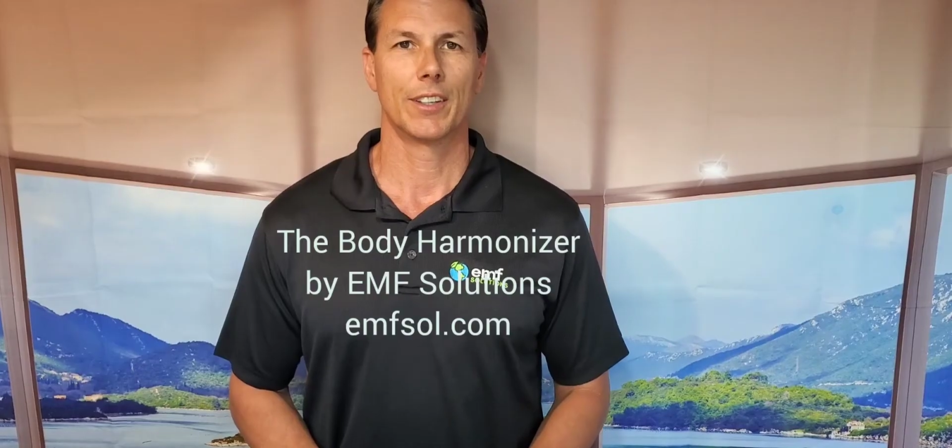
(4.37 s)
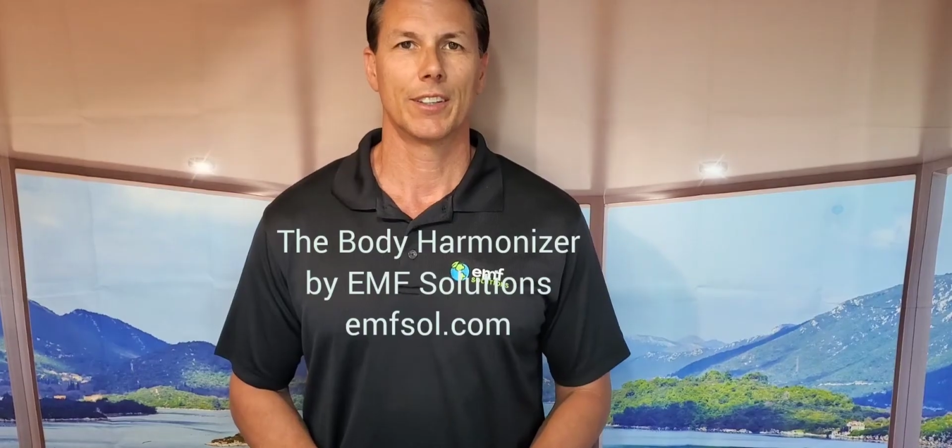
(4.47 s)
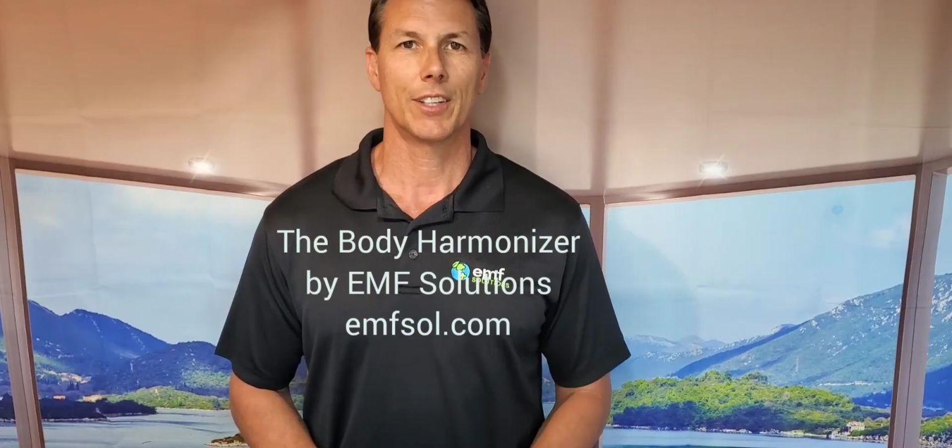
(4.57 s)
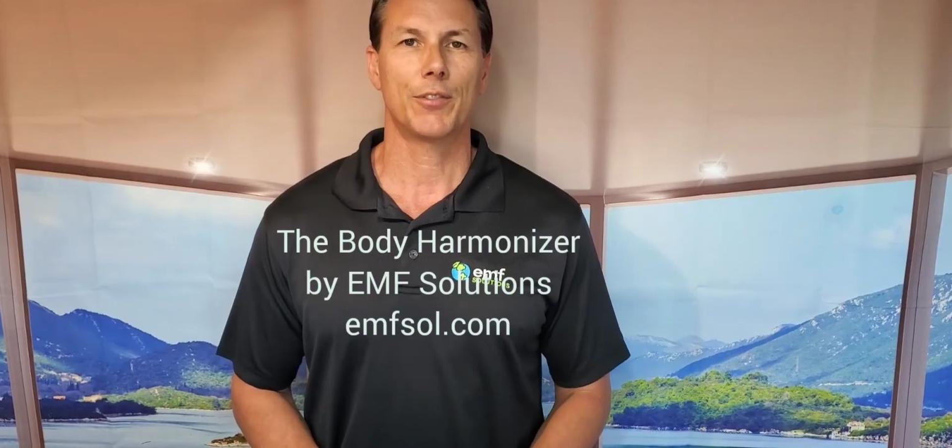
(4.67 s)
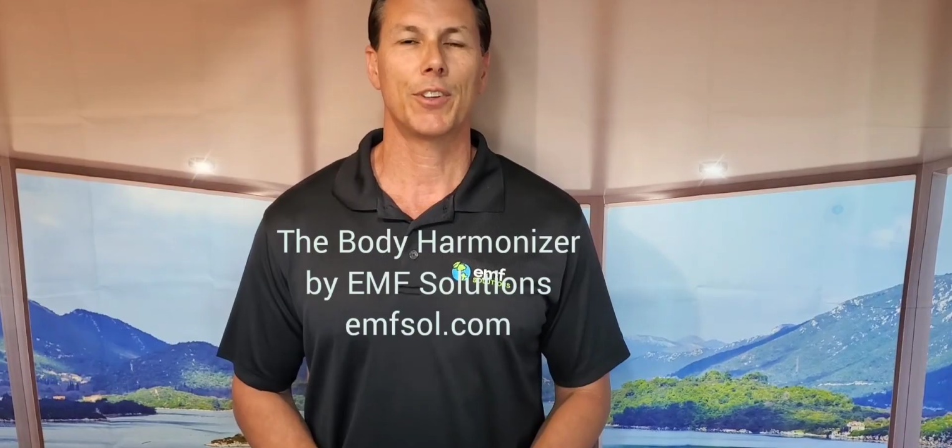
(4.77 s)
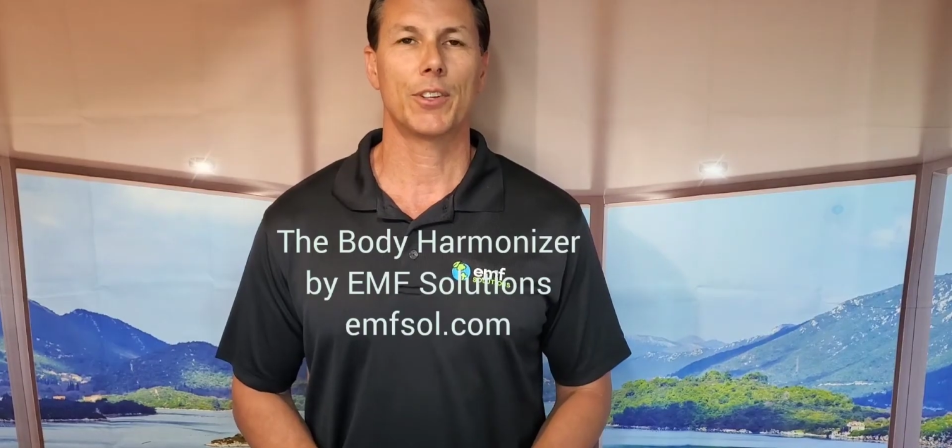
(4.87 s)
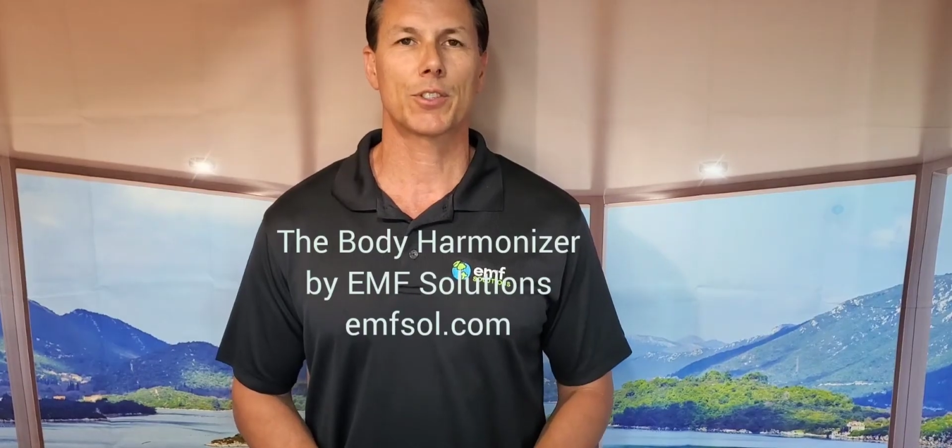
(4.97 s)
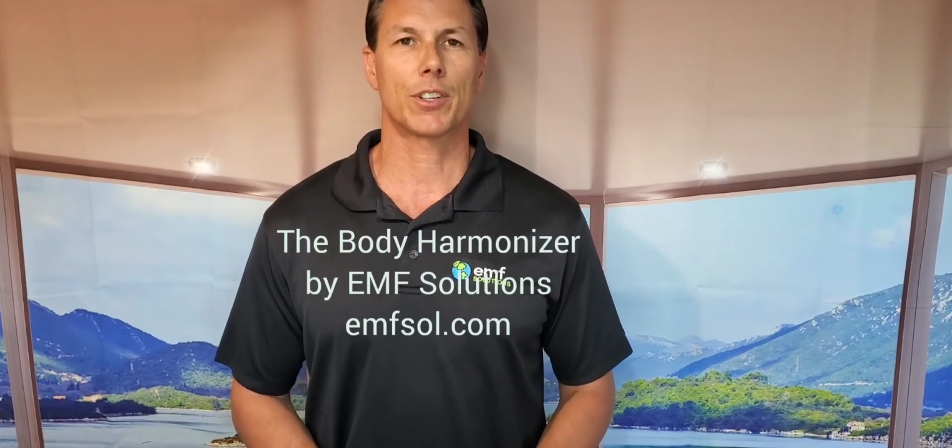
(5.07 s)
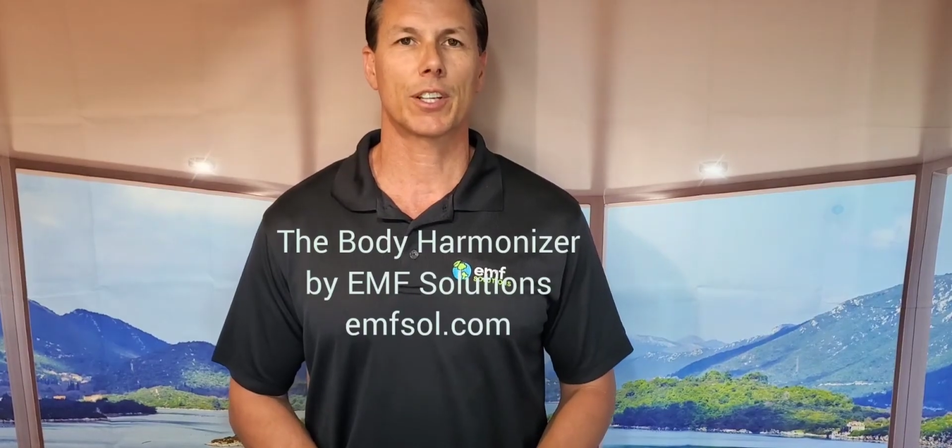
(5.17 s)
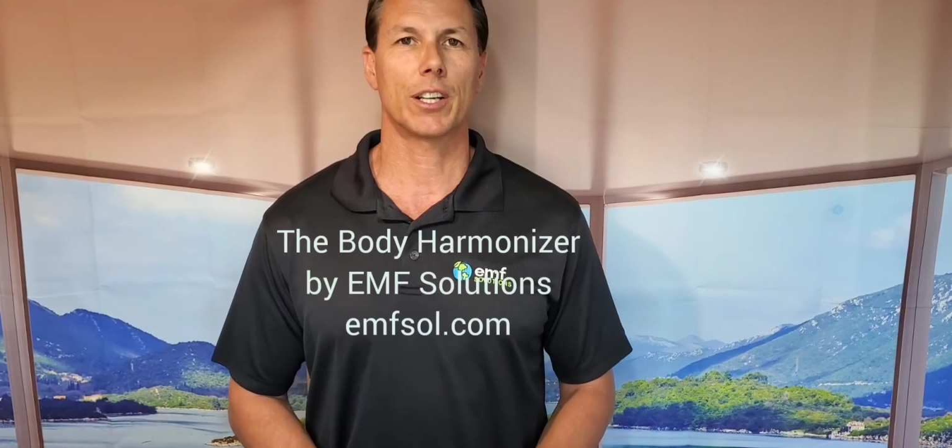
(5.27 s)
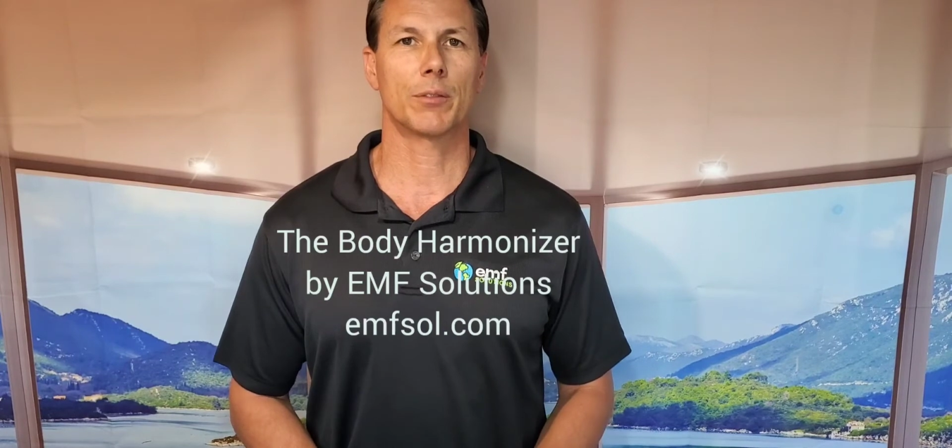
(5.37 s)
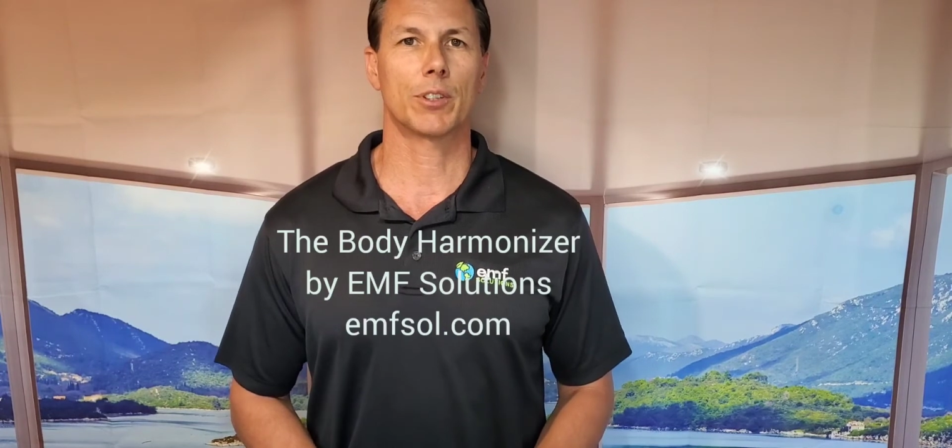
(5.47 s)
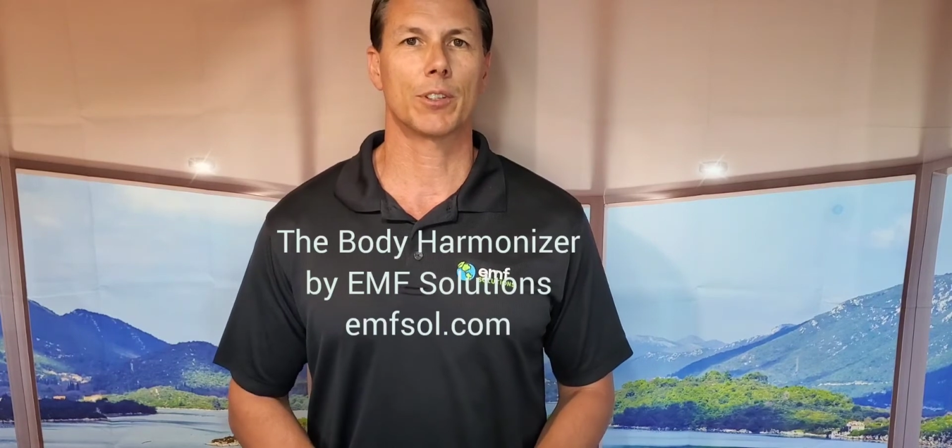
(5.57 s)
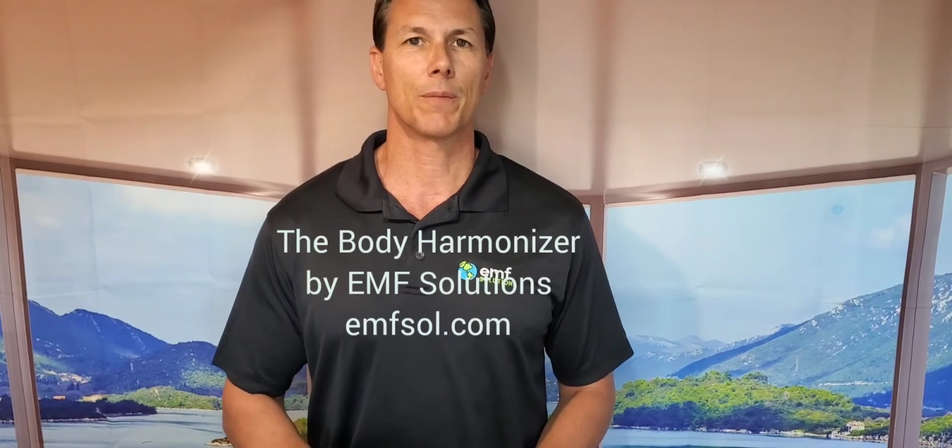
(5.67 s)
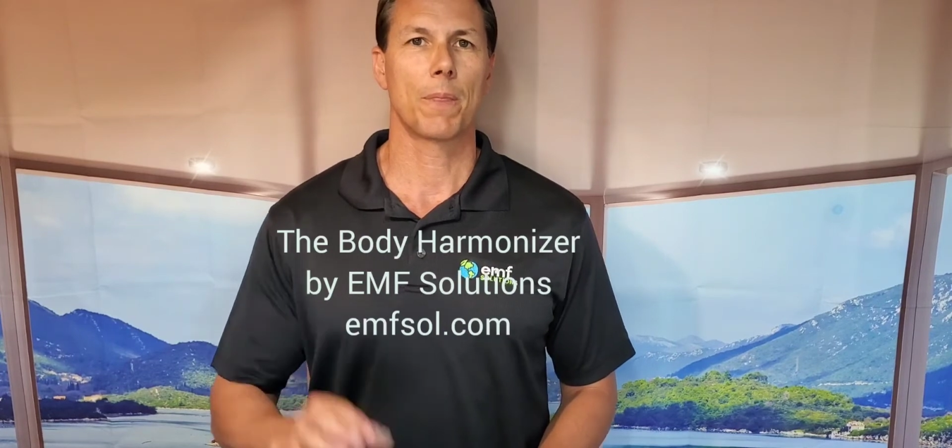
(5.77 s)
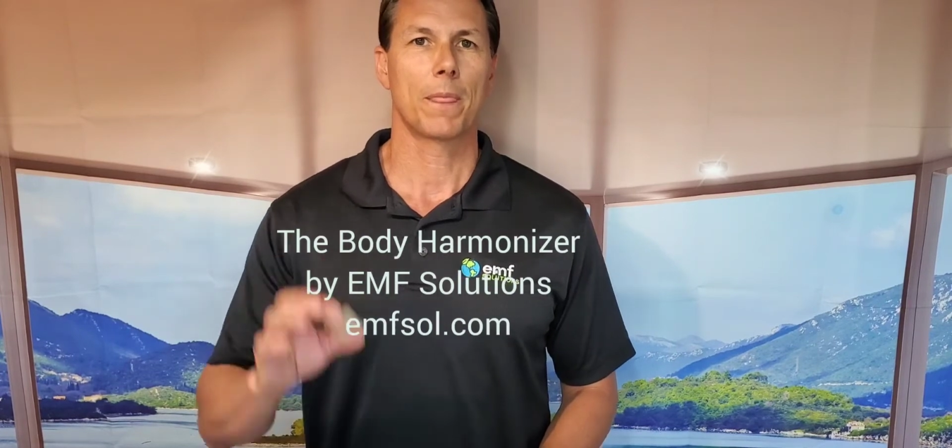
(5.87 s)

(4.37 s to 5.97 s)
This video is going to cover